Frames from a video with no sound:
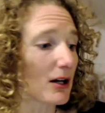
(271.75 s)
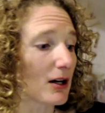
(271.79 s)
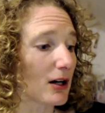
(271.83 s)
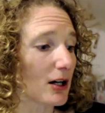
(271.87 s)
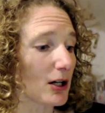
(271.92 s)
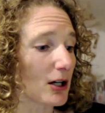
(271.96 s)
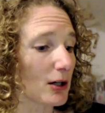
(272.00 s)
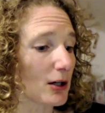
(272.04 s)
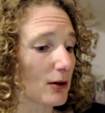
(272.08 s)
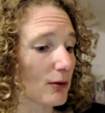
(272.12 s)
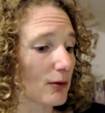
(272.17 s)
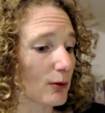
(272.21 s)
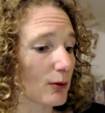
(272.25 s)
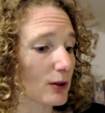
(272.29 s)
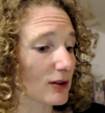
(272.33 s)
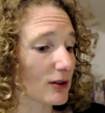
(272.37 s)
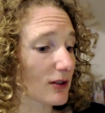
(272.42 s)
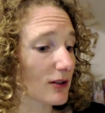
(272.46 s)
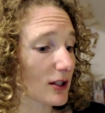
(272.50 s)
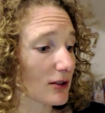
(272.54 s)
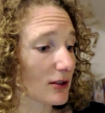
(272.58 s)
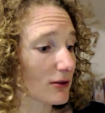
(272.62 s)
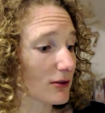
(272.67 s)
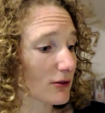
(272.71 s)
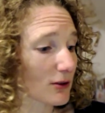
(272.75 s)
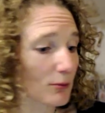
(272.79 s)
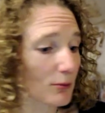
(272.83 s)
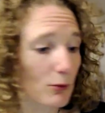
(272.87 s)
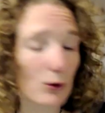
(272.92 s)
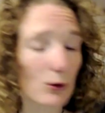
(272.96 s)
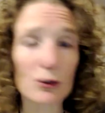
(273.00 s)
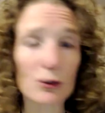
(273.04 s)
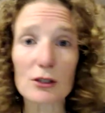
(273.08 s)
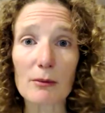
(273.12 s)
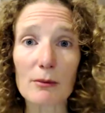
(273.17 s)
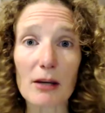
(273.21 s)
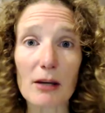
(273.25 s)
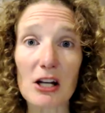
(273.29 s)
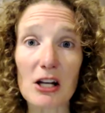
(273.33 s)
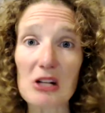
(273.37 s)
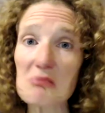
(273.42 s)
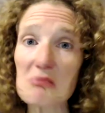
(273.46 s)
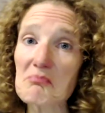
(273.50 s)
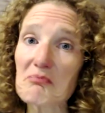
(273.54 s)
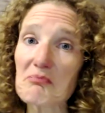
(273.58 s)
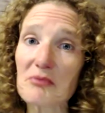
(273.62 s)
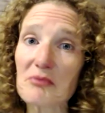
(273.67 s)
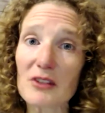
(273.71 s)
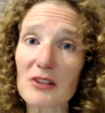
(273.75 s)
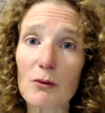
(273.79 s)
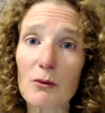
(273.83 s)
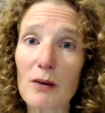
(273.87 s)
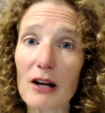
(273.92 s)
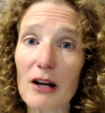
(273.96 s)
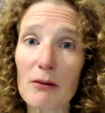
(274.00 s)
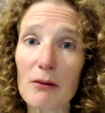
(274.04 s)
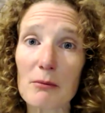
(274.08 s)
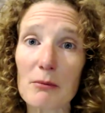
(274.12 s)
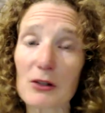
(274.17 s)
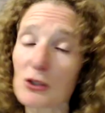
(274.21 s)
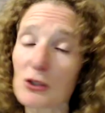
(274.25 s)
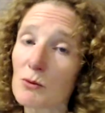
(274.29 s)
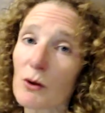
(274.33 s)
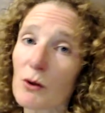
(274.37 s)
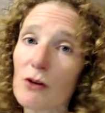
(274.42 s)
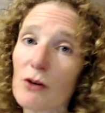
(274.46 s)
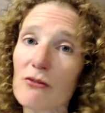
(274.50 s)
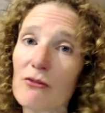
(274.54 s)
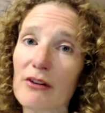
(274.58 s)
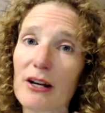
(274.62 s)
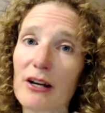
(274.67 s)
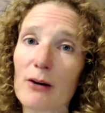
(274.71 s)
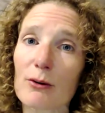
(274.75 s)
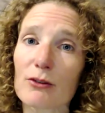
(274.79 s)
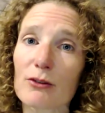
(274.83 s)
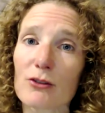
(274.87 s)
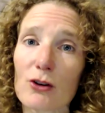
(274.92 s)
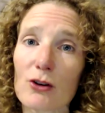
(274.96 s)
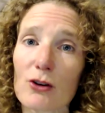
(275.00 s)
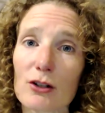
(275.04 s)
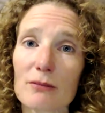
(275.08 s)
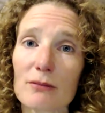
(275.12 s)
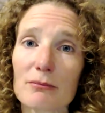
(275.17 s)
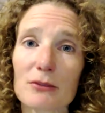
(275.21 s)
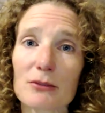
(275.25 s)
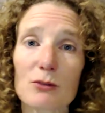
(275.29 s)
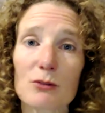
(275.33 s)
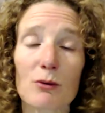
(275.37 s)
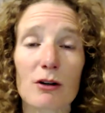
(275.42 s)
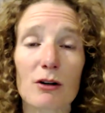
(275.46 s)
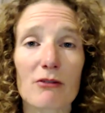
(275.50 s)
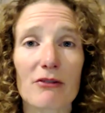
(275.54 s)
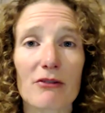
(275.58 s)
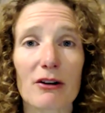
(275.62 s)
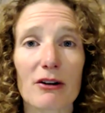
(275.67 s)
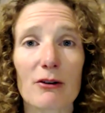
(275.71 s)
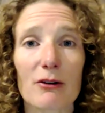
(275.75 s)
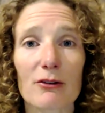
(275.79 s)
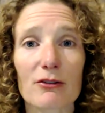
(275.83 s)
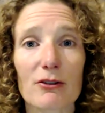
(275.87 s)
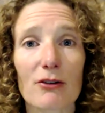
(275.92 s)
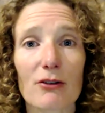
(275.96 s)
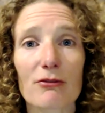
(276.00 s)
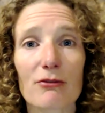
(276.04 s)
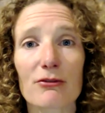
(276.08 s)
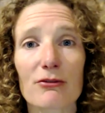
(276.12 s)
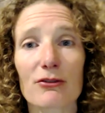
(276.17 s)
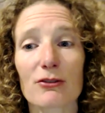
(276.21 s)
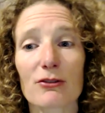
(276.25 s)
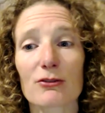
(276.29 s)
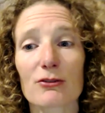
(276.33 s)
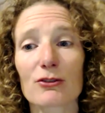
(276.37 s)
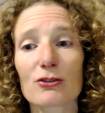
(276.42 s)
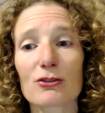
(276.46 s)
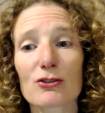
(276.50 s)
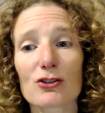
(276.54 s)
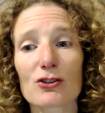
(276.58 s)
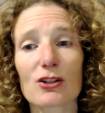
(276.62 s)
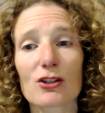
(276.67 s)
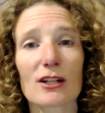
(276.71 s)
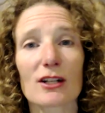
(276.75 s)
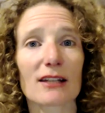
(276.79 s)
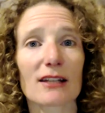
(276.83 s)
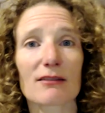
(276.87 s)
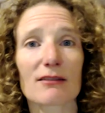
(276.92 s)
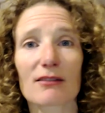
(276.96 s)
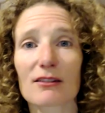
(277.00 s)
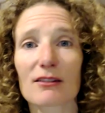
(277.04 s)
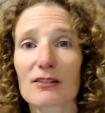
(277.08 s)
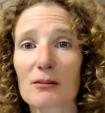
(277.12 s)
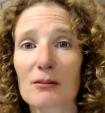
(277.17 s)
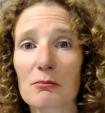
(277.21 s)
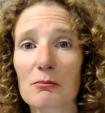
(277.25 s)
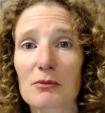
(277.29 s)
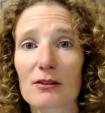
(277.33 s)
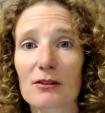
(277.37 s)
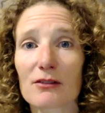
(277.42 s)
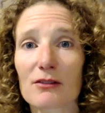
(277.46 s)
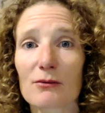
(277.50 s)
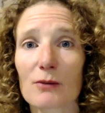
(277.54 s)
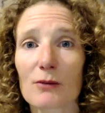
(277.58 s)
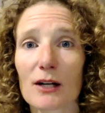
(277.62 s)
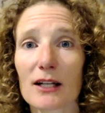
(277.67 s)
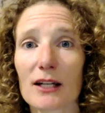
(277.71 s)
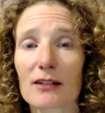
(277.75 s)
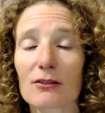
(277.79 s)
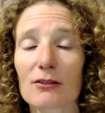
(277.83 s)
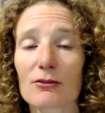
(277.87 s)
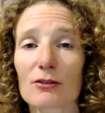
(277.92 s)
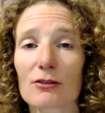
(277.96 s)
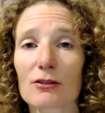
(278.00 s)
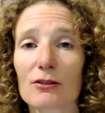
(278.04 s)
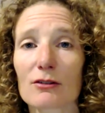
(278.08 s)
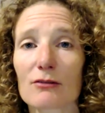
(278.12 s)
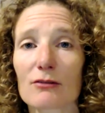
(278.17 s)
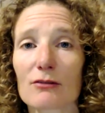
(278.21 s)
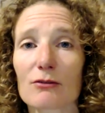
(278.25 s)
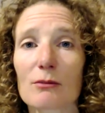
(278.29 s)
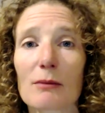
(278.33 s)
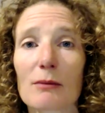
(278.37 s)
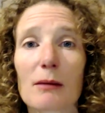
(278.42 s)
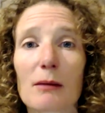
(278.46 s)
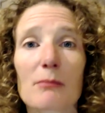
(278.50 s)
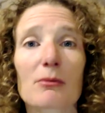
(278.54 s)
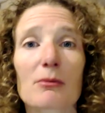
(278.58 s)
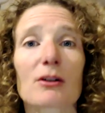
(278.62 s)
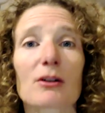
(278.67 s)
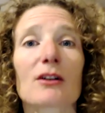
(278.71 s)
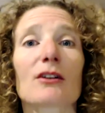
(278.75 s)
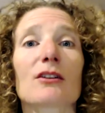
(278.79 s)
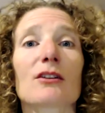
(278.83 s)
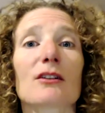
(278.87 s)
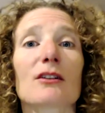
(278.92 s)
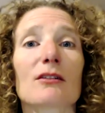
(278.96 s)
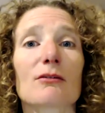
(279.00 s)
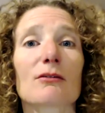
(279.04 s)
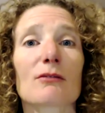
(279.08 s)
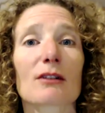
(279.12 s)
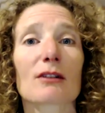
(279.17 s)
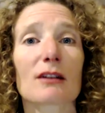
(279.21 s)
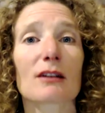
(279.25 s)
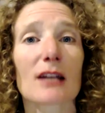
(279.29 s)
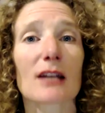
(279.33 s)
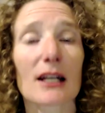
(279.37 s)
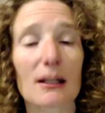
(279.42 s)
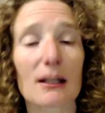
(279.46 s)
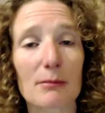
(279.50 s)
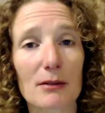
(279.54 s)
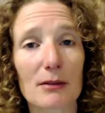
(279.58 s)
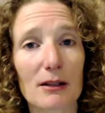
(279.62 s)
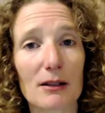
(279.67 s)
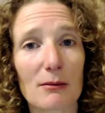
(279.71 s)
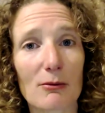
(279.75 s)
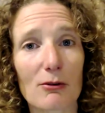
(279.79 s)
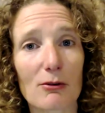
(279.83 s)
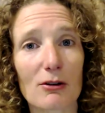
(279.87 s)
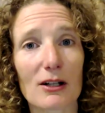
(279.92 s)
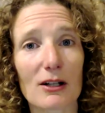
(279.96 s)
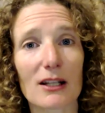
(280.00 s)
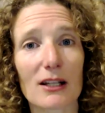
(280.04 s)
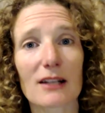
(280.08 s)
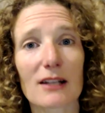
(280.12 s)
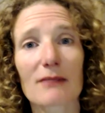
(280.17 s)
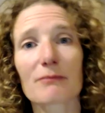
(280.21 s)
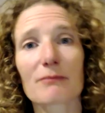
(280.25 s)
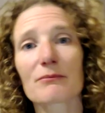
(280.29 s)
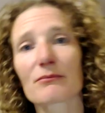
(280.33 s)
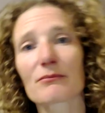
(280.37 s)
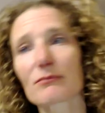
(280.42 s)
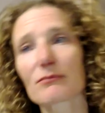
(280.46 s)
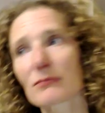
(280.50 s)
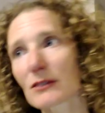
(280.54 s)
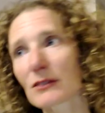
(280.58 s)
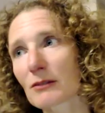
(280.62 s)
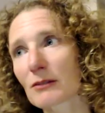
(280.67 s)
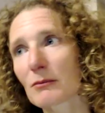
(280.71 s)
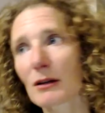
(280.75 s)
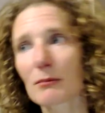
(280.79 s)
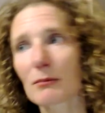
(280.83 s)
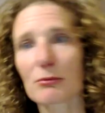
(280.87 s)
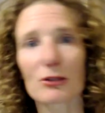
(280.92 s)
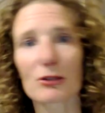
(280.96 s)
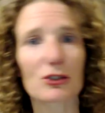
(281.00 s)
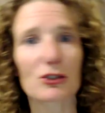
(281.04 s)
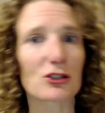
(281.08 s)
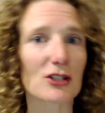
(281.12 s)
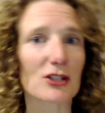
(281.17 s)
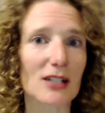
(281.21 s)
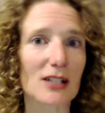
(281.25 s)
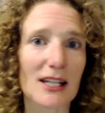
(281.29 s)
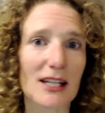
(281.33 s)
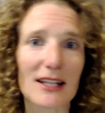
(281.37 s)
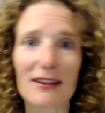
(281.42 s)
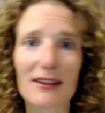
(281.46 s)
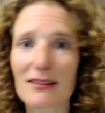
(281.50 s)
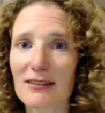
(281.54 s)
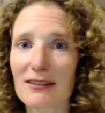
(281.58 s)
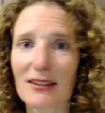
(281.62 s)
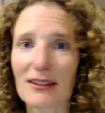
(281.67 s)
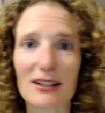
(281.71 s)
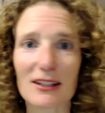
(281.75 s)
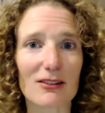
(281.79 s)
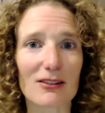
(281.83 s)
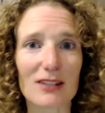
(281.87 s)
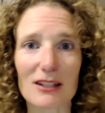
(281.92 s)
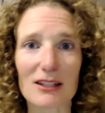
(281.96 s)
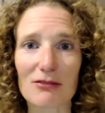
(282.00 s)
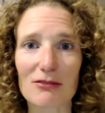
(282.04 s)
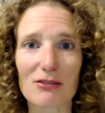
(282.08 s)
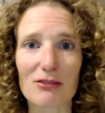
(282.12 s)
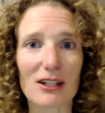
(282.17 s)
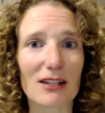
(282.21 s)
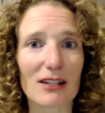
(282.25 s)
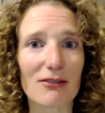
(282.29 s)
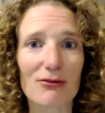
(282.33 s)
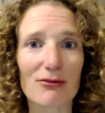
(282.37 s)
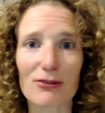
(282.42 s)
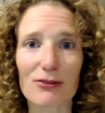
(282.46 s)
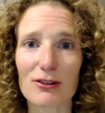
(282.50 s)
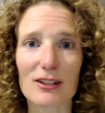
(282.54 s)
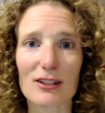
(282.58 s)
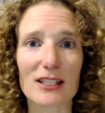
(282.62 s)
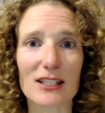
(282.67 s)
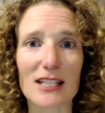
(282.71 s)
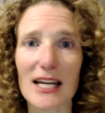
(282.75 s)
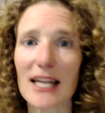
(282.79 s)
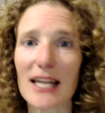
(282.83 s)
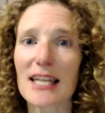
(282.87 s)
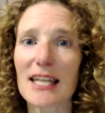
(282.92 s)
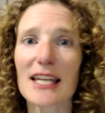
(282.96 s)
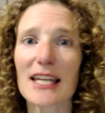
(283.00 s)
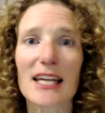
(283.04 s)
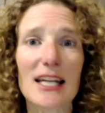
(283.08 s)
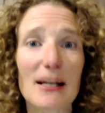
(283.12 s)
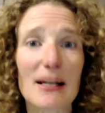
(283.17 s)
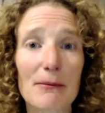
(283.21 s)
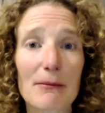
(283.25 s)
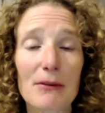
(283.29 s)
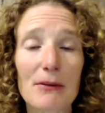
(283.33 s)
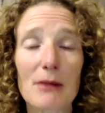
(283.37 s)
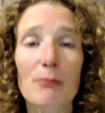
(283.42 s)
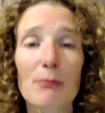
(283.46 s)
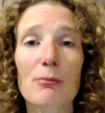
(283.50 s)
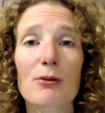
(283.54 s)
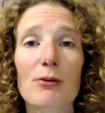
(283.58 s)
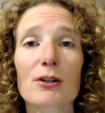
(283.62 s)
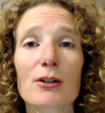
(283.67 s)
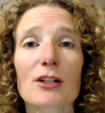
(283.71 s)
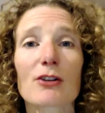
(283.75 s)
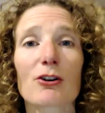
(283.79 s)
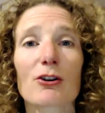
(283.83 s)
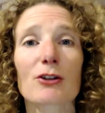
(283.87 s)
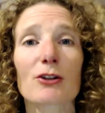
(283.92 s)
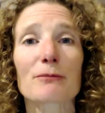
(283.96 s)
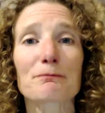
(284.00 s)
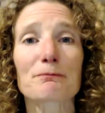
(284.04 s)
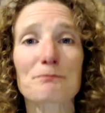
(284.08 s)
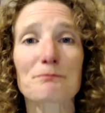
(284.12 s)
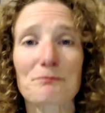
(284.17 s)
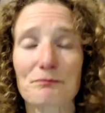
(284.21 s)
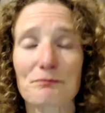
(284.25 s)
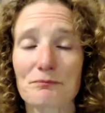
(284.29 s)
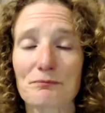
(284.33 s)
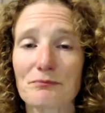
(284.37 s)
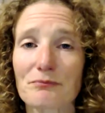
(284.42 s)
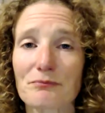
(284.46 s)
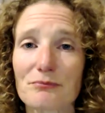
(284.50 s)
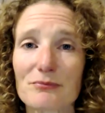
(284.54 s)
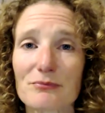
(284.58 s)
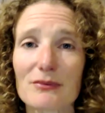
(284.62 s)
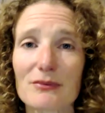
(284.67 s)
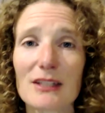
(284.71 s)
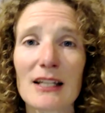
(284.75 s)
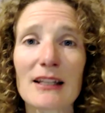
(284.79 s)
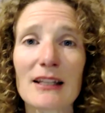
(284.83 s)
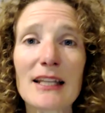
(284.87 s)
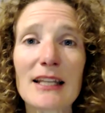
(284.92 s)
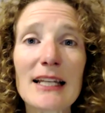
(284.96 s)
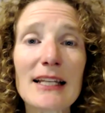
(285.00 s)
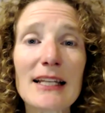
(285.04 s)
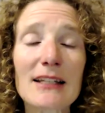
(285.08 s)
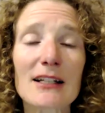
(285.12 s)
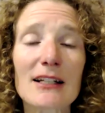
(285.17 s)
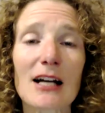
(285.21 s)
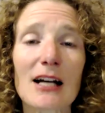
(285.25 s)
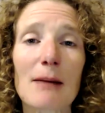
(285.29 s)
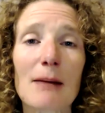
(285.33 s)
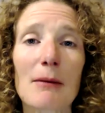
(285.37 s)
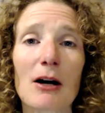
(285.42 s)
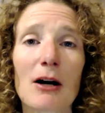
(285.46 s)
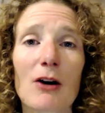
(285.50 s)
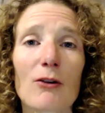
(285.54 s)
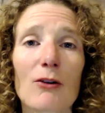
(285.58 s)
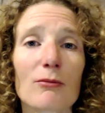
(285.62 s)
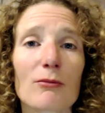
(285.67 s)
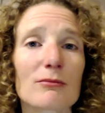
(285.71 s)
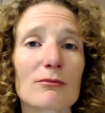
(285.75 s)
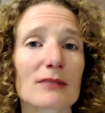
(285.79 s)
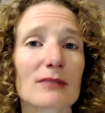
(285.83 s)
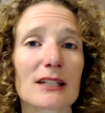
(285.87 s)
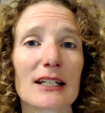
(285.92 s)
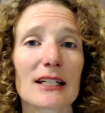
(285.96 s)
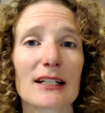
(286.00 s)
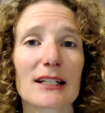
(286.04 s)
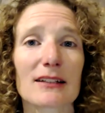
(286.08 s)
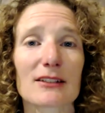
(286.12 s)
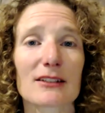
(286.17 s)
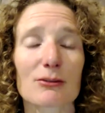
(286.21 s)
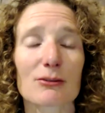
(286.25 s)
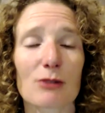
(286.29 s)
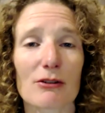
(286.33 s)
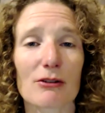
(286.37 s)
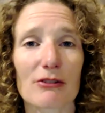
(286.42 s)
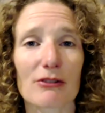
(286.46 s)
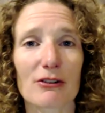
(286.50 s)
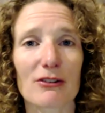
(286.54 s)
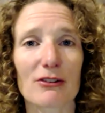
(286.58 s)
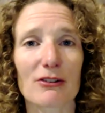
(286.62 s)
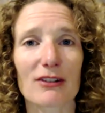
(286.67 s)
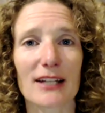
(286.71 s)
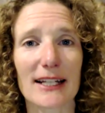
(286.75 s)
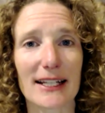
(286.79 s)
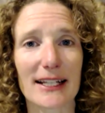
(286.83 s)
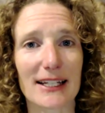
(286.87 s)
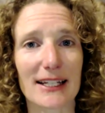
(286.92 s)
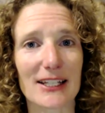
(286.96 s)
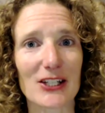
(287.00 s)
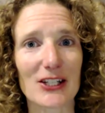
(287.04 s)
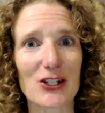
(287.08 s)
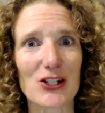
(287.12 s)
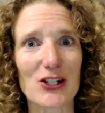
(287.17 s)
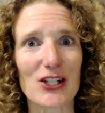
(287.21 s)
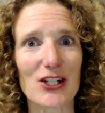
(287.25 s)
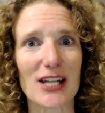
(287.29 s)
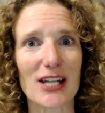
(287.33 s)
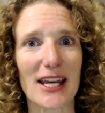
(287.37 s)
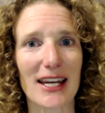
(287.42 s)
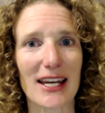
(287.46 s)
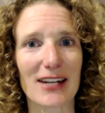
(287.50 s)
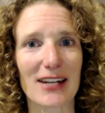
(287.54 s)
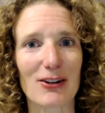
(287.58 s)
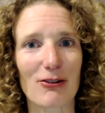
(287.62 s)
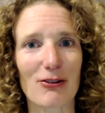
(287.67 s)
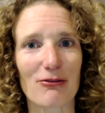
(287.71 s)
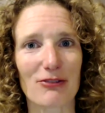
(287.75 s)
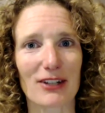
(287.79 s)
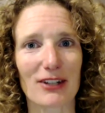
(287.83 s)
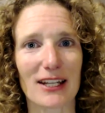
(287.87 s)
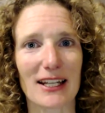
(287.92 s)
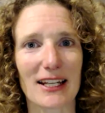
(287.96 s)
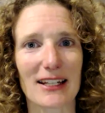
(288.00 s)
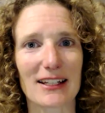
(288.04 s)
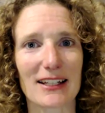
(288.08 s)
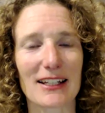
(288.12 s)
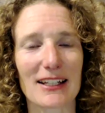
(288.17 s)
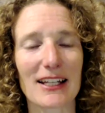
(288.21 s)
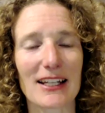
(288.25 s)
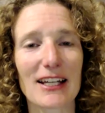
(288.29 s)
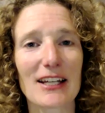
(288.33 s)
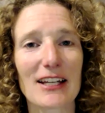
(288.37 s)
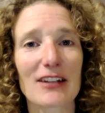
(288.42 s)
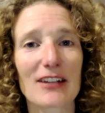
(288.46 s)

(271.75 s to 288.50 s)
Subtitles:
What else is important about them? You wear them about 12 hours on, 12 hours off. So usually the simplest way to remember, you get up in the morning, you might brush your teeth, get ready for the day, put it on, and then come home and 12 hours later, you take it off again.